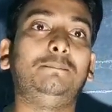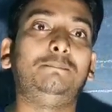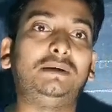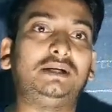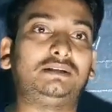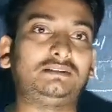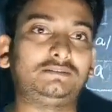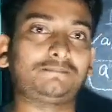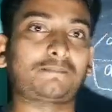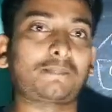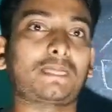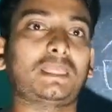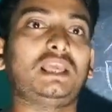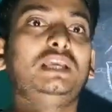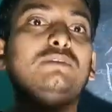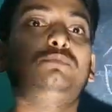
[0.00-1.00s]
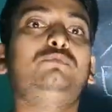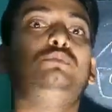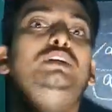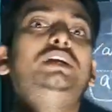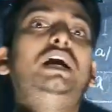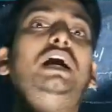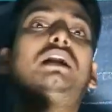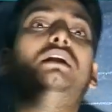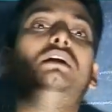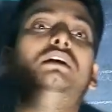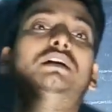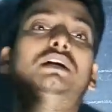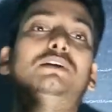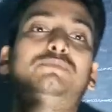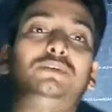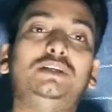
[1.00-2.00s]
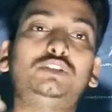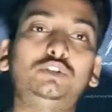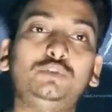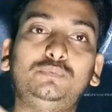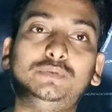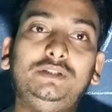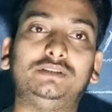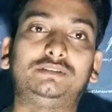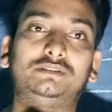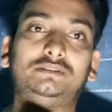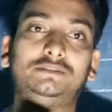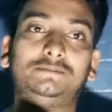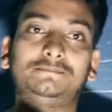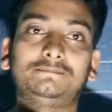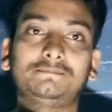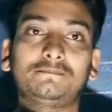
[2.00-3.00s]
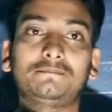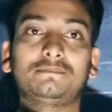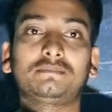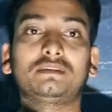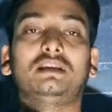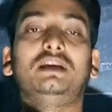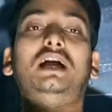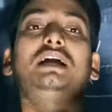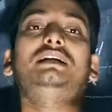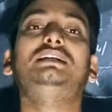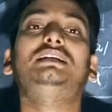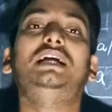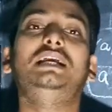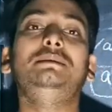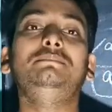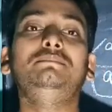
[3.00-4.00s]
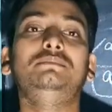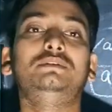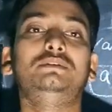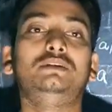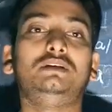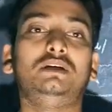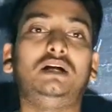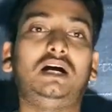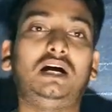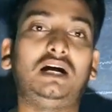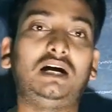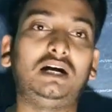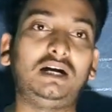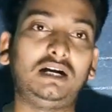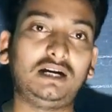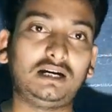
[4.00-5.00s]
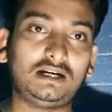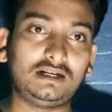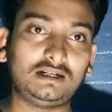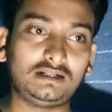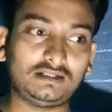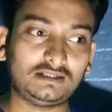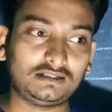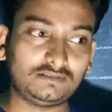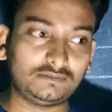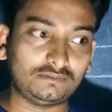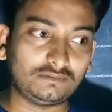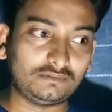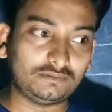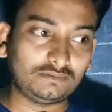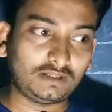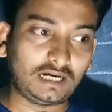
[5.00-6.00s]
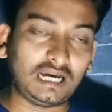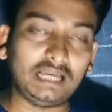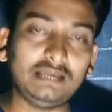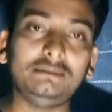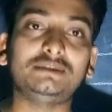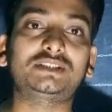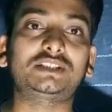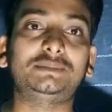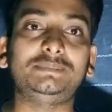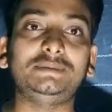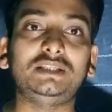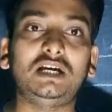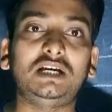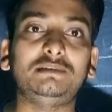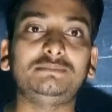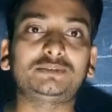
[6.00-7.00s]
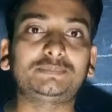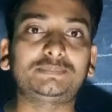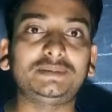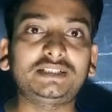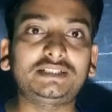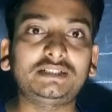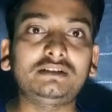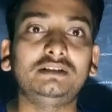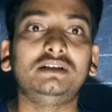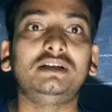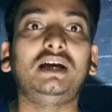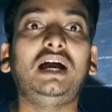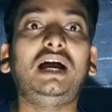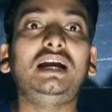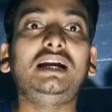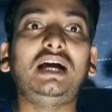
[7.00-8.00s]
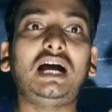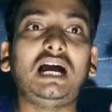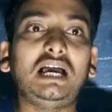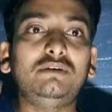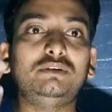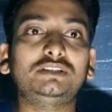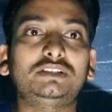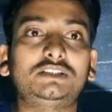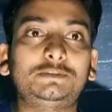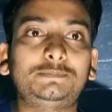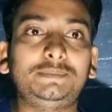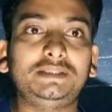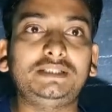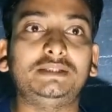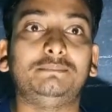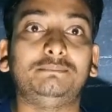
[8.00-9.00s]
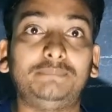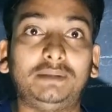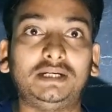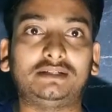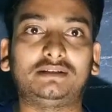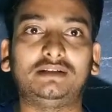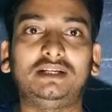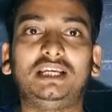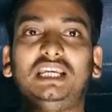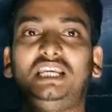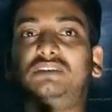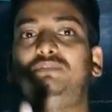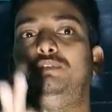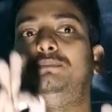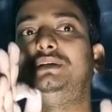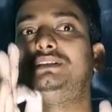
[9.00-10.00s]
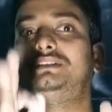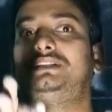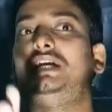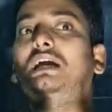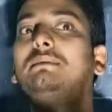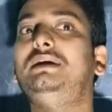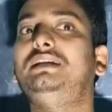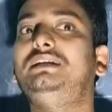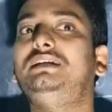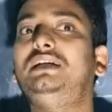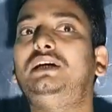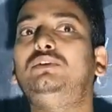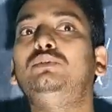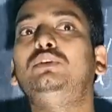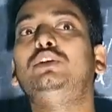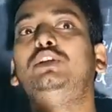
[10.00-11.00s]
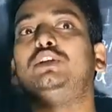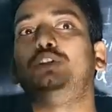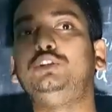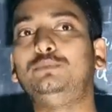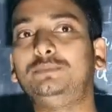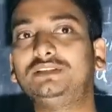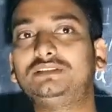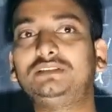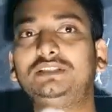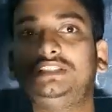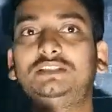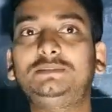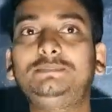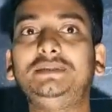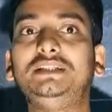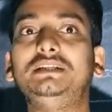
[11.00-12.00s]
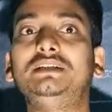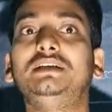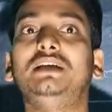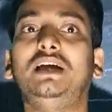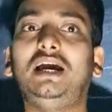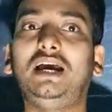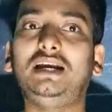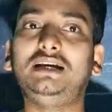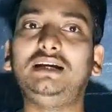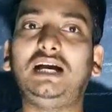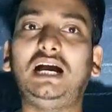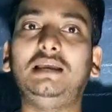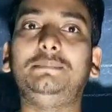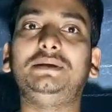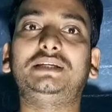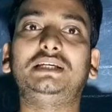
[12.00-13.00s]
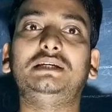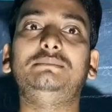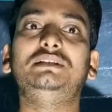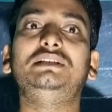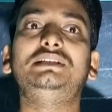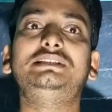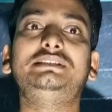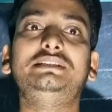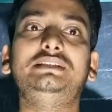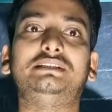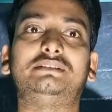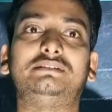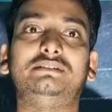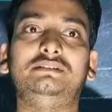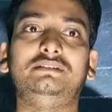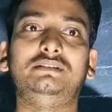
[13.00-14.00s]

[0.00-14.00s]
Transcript: But if we are face to face, at a time I am a speaker and I am also speaking, but if you must have any doubt, you must speak and I became a listener.